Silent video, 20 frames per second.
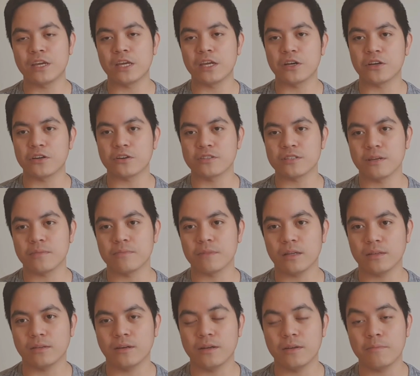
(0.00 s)
here because I'm
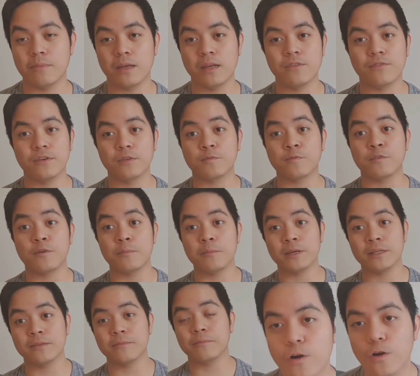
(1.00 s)
not gonna benefit from
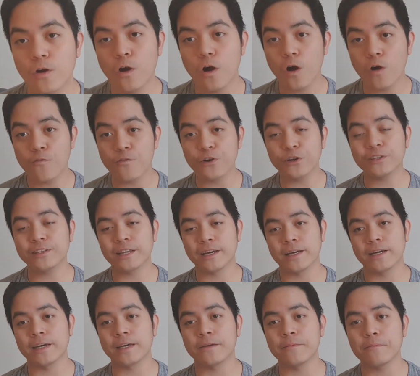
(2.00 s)
it. But
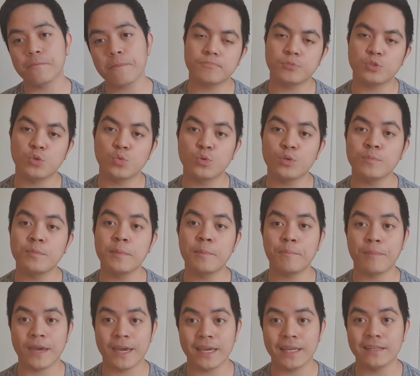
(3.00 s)
overtime, you would
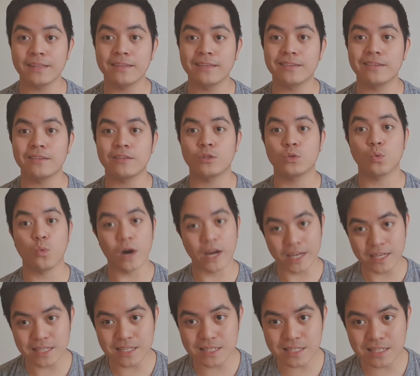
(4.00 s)
be paid
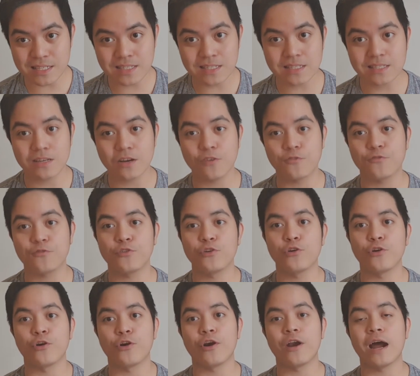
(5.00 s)
twice of
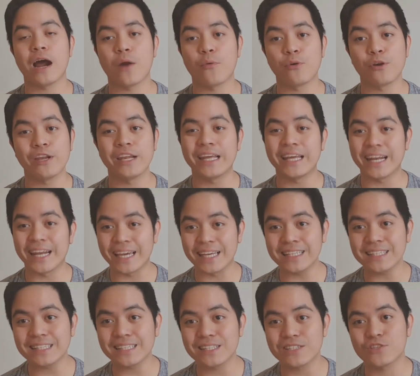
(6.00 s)
your hourly
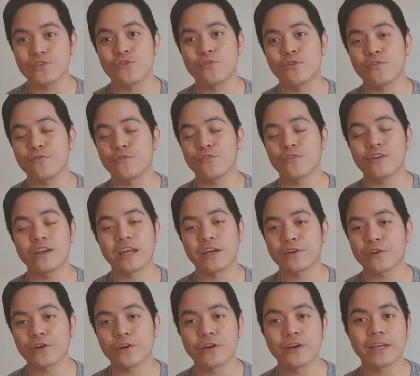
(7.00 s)
rate. So if you're
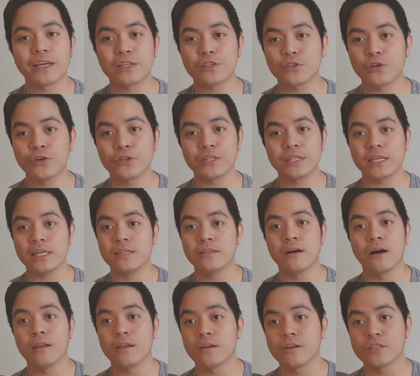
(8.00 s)
like earning $30
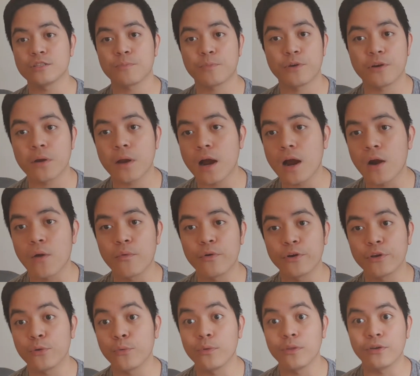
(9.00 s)
per
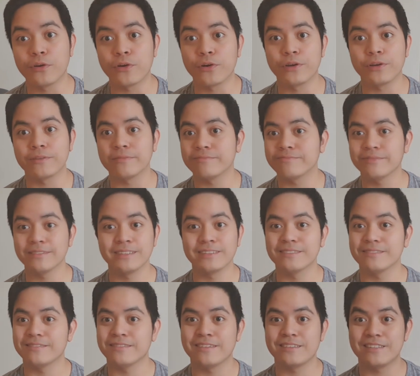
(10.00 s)
hour, you will earn
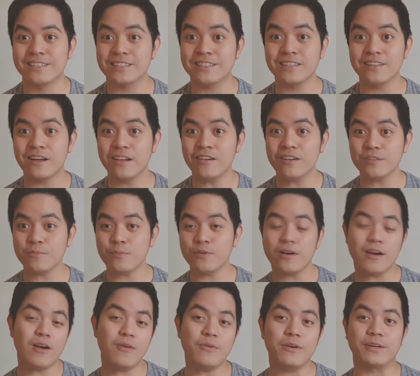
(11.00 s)
$60
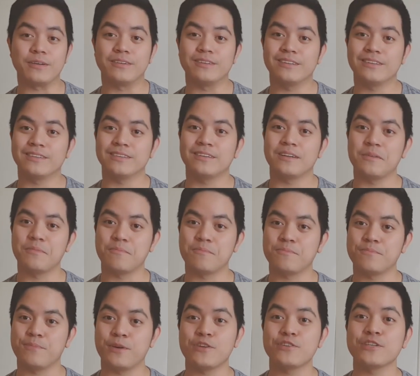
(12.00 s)
per hour.
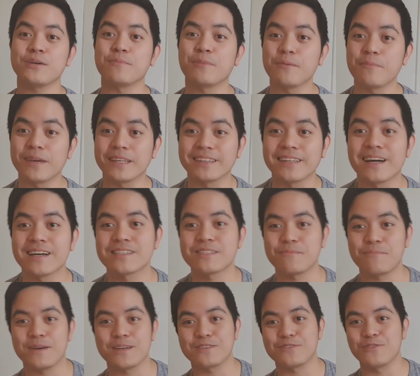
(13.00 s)
Pero syempre may
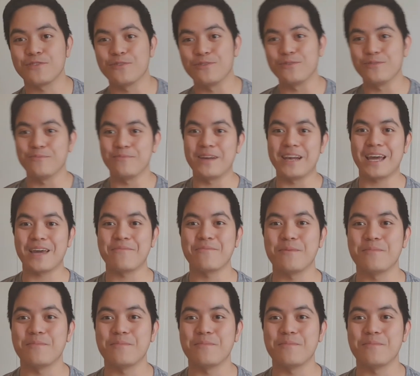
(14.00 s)
tax pa, so malaking